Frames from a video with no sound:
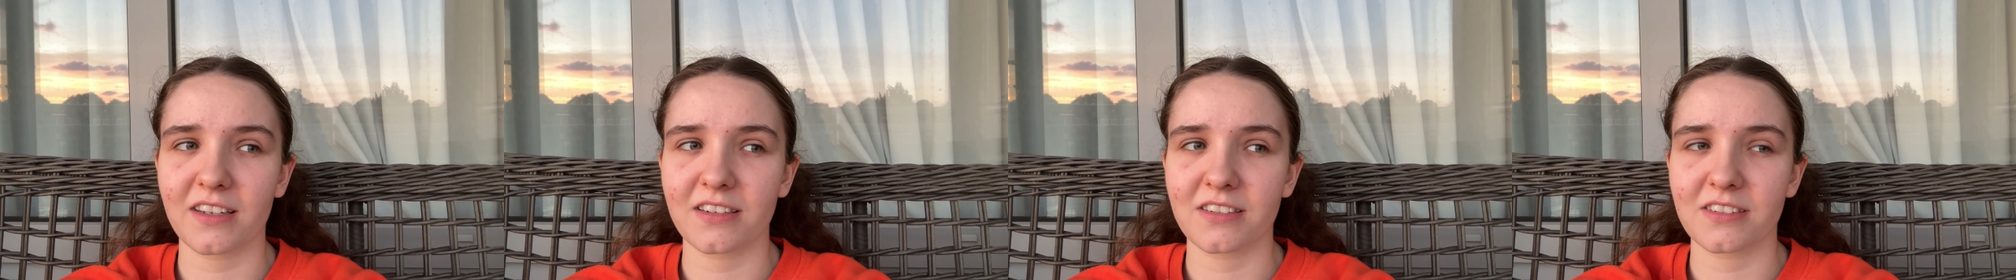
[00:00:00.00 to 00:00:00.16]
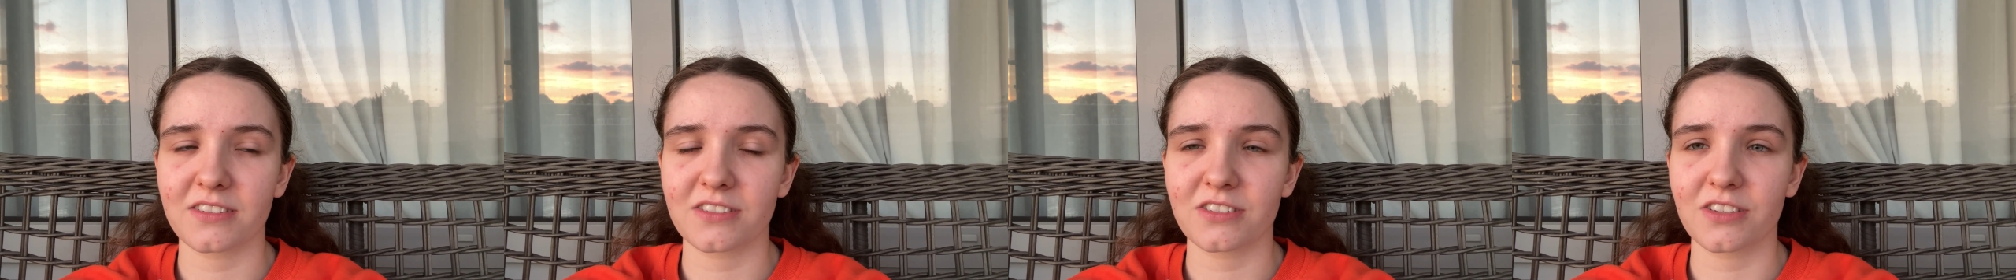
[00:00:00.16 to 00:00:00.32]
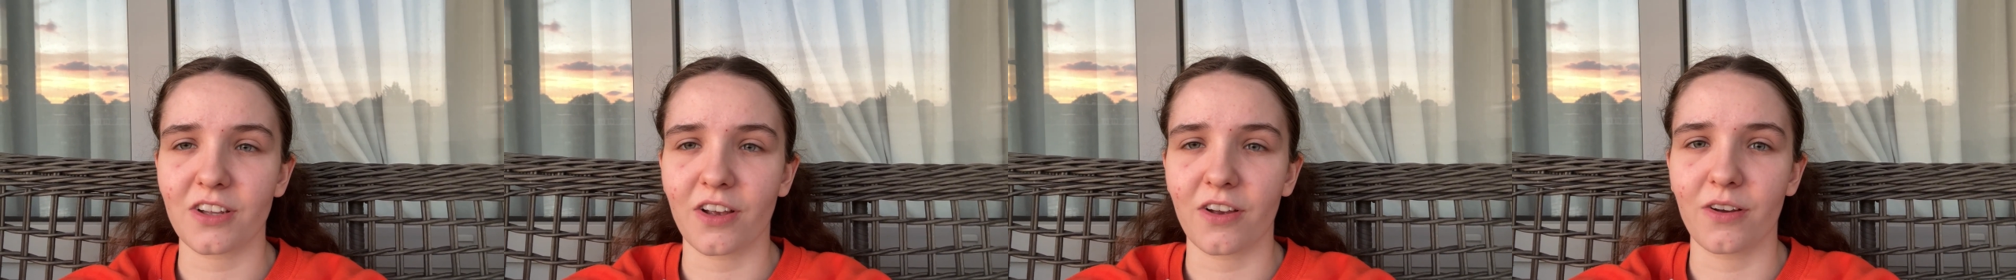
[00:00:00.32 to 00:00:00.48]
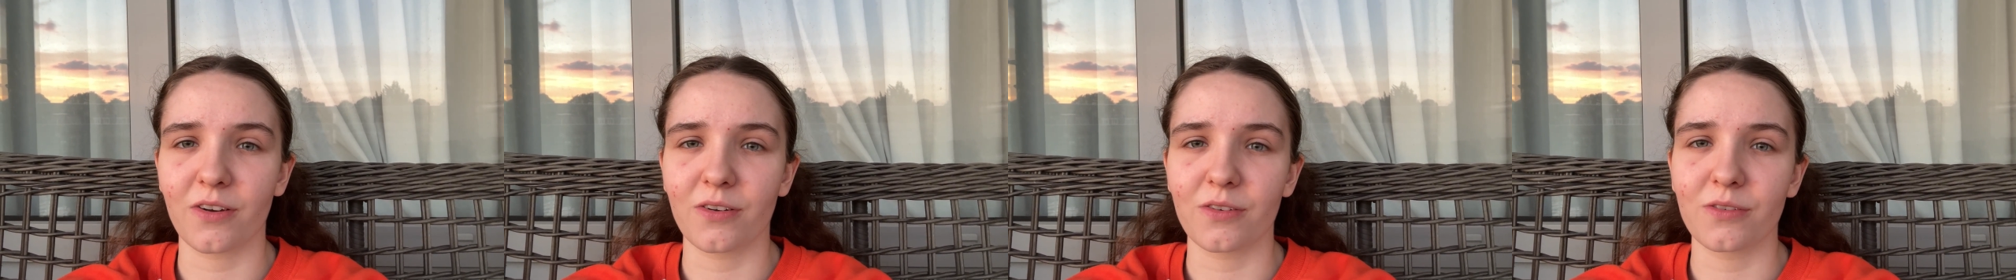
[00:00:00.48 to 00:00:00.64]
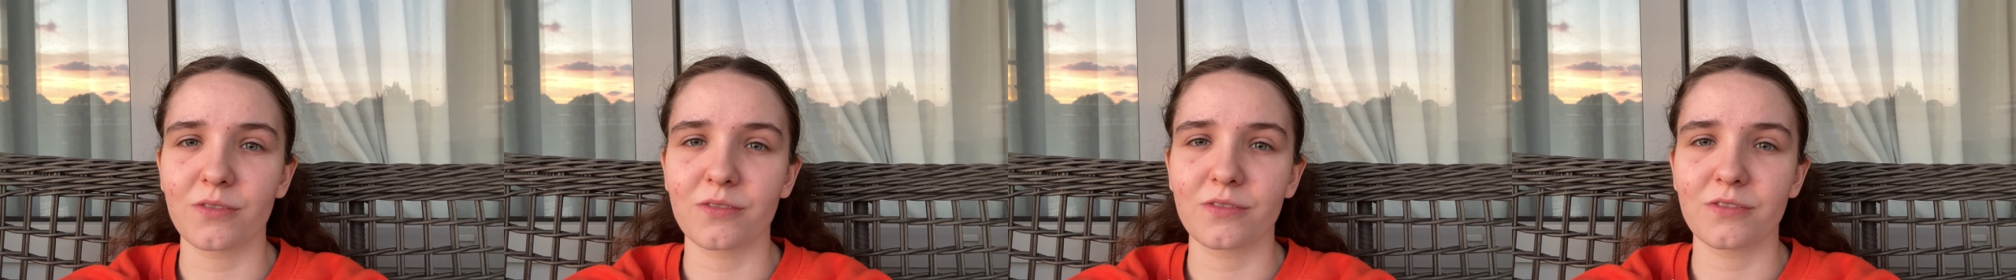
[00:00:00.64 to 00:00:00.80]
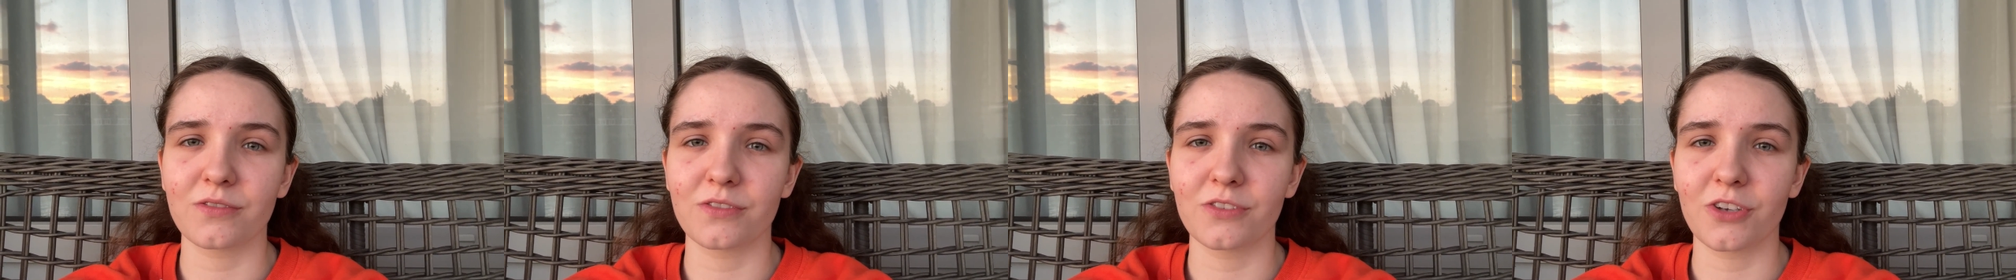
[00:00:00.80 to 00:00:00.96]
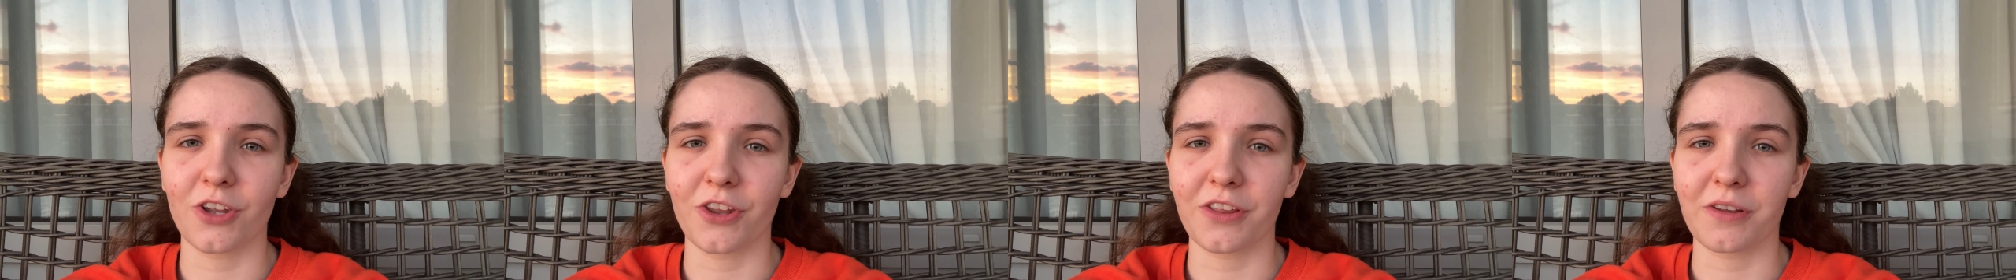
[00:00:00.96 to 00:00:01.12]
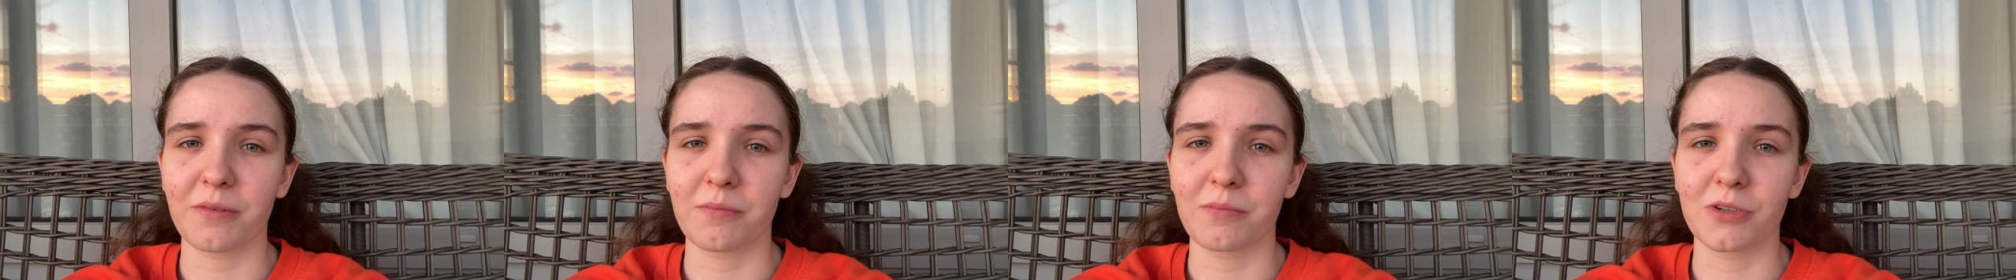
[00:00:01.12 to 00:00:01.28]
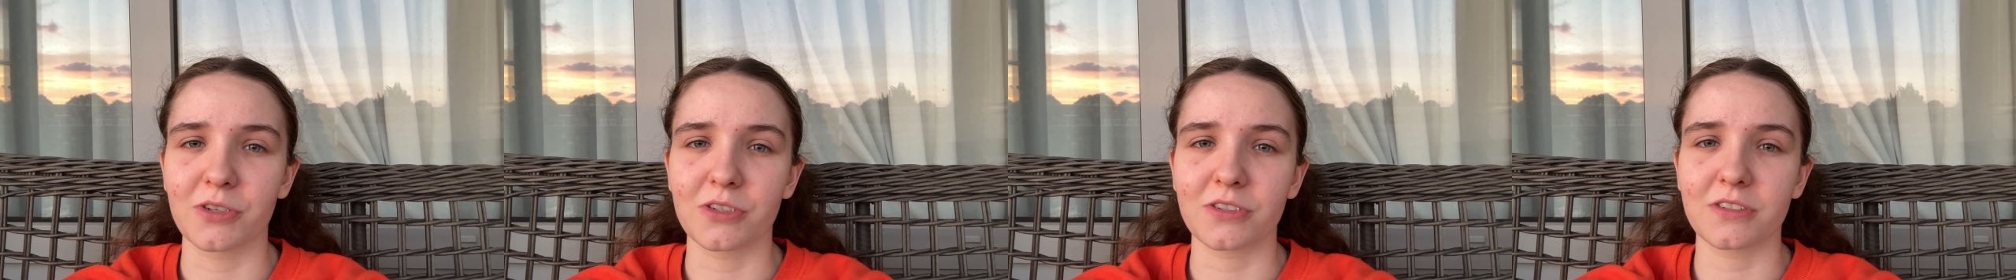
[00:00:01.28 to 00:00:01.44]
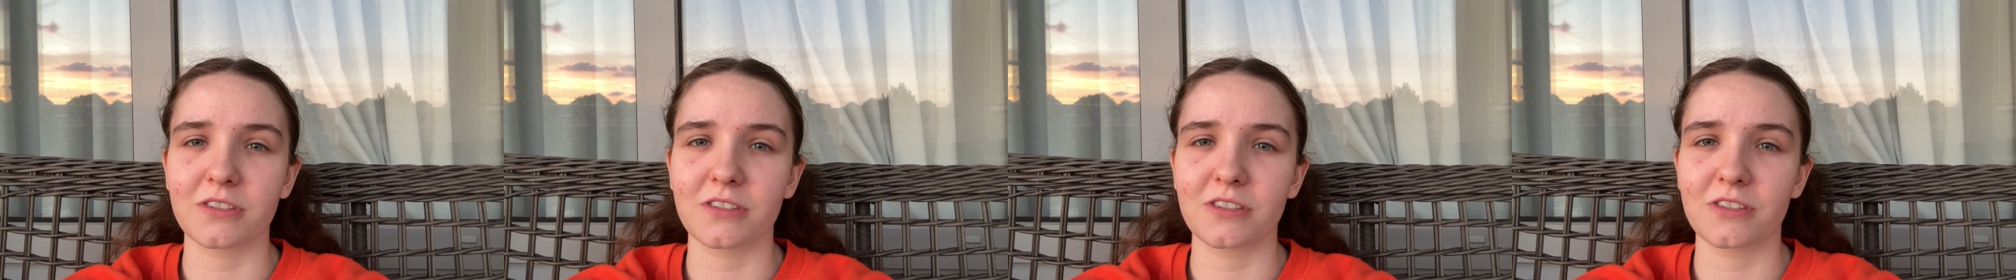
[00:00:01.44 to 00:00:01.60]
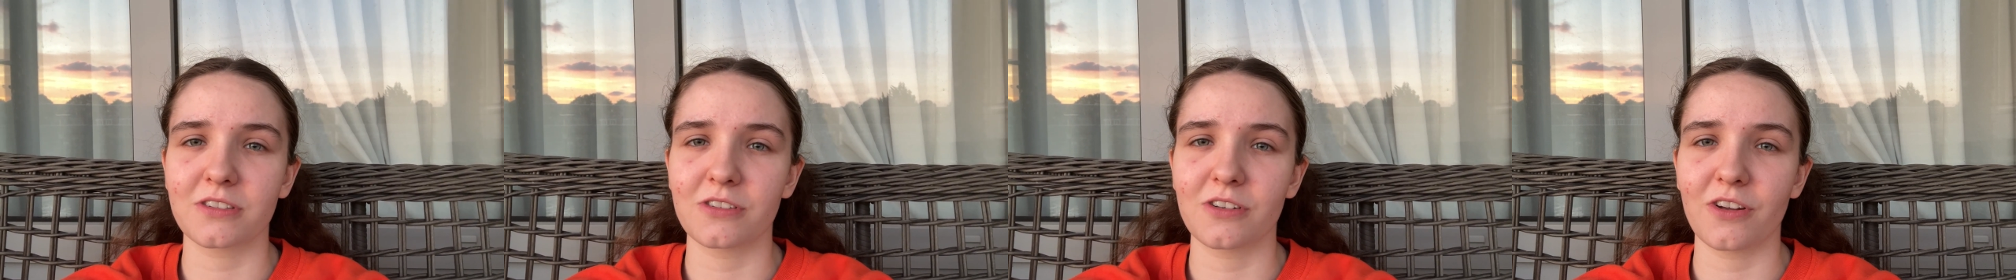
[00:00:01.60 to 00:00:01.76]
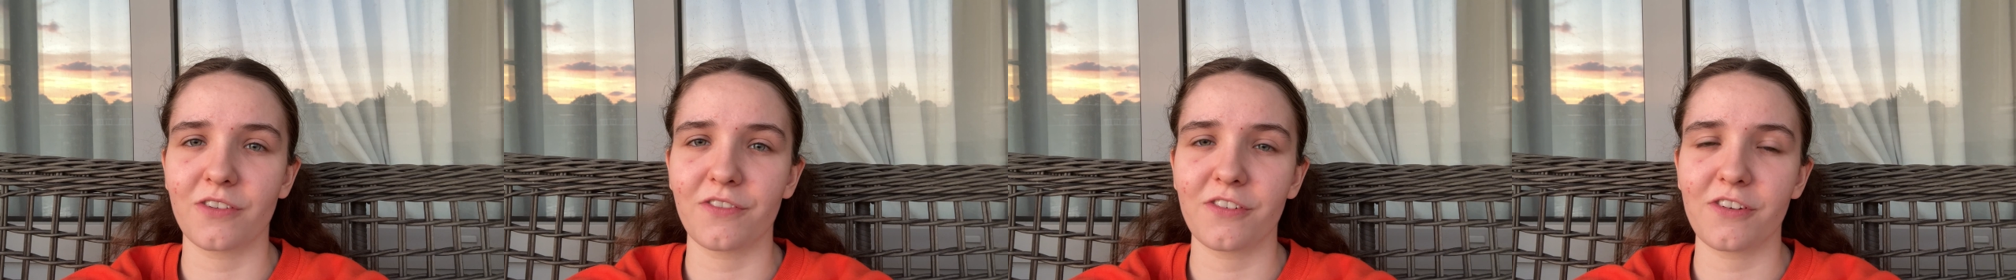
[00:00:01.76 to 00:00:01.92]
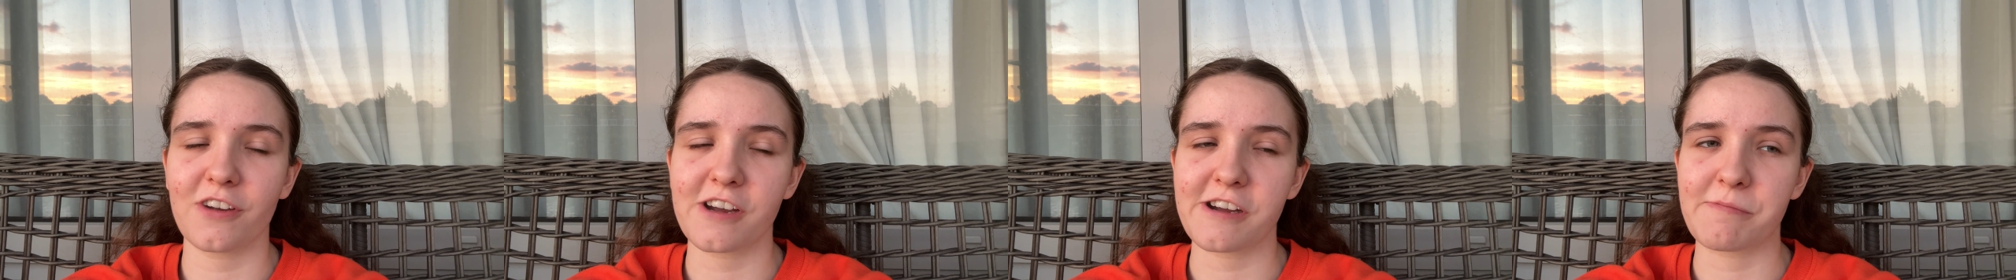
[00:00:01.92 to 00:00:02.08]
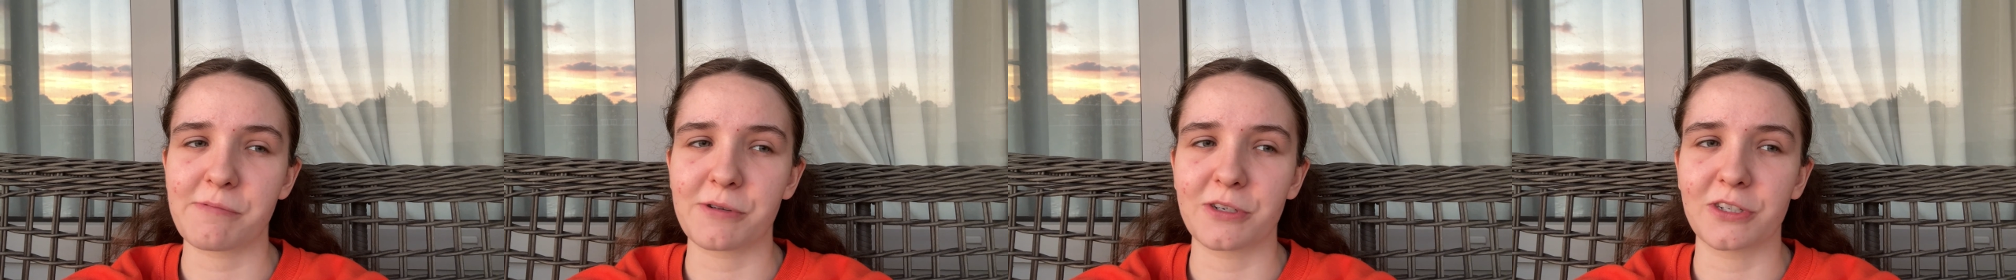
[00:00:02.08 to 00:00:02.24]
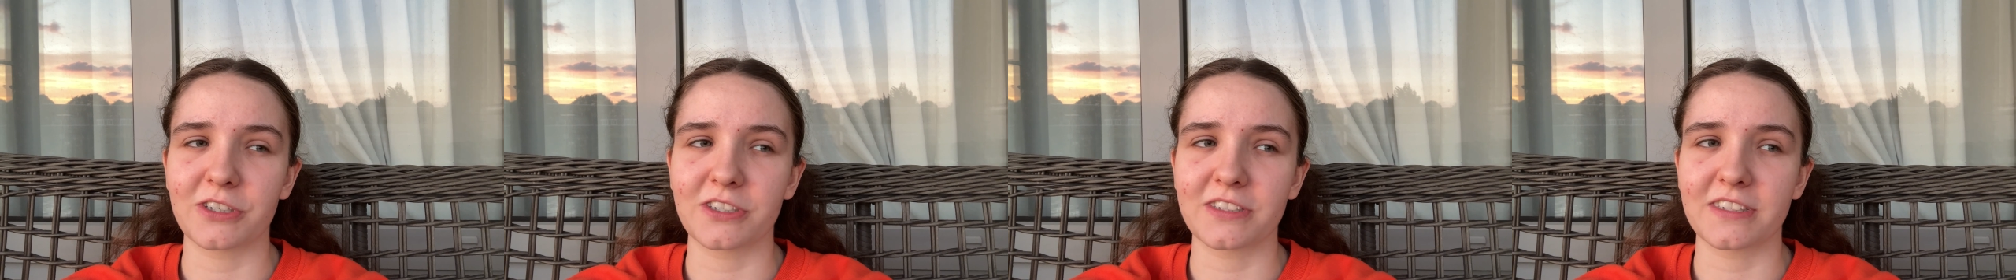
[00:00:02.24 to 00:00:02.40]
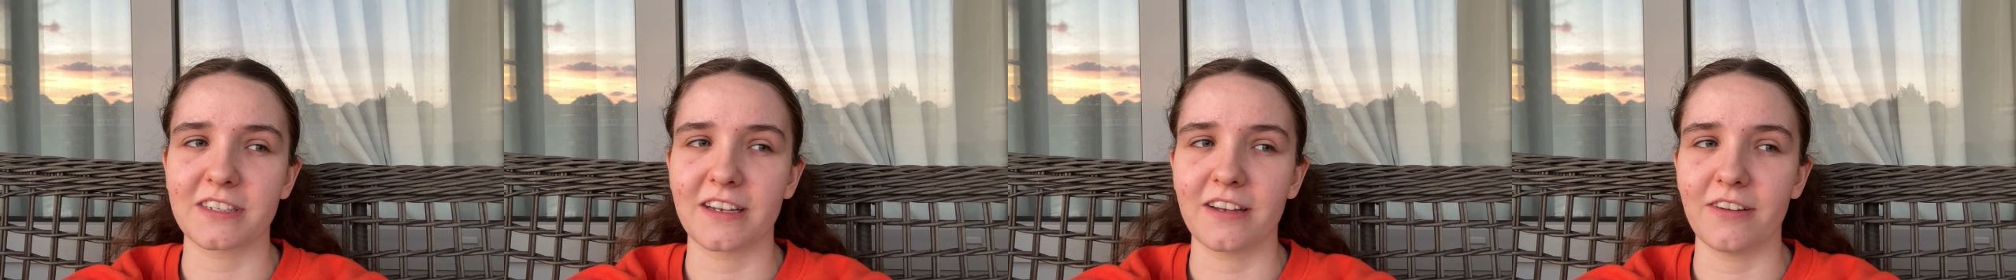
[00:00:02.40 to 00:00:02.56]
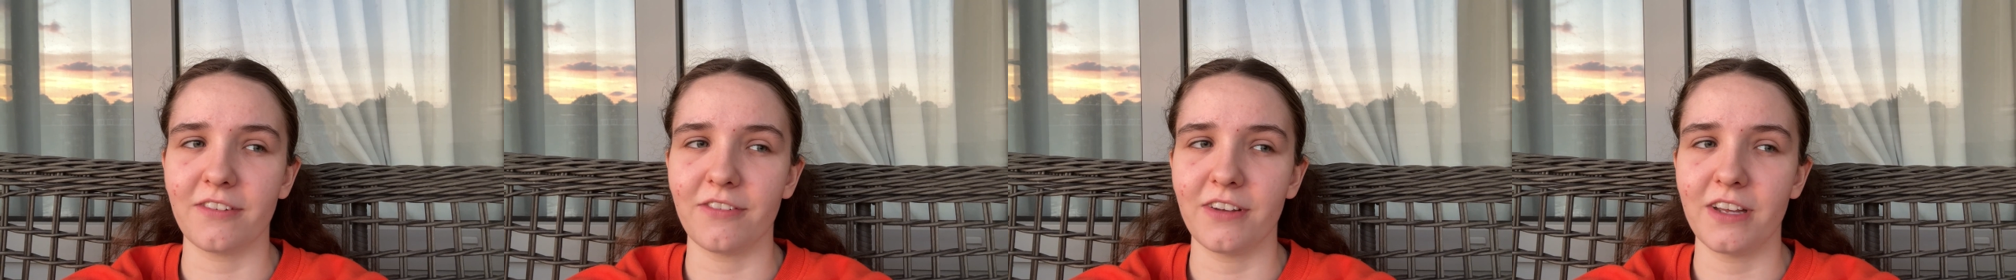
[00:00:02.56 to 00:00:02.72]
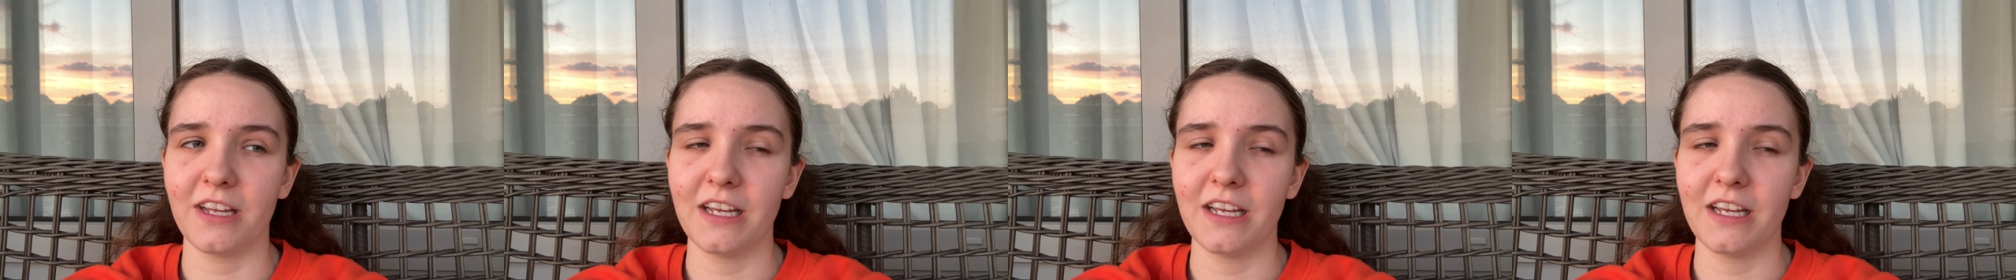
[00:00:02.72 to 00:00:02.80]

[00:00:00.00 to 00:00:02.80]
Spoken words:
so nothing much, nothing very productive.